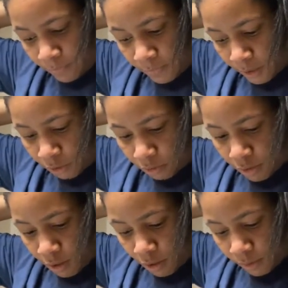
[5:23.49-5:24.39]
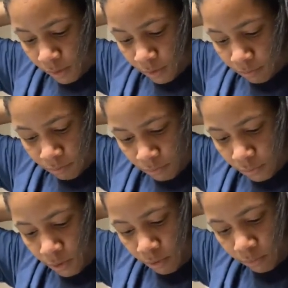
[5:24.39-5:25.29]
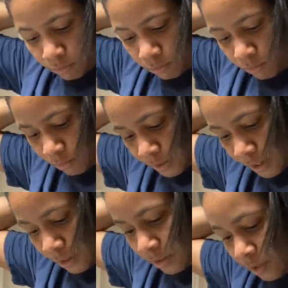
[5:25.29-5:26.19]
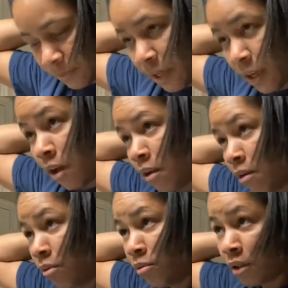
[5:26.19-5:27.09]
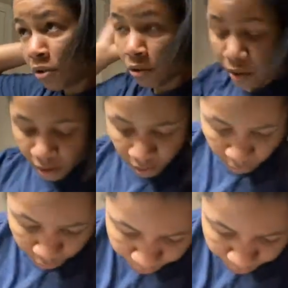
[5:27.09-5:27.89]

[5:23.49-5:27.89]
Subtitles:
They used to always, you know, say stuff like, oh, who did your hair?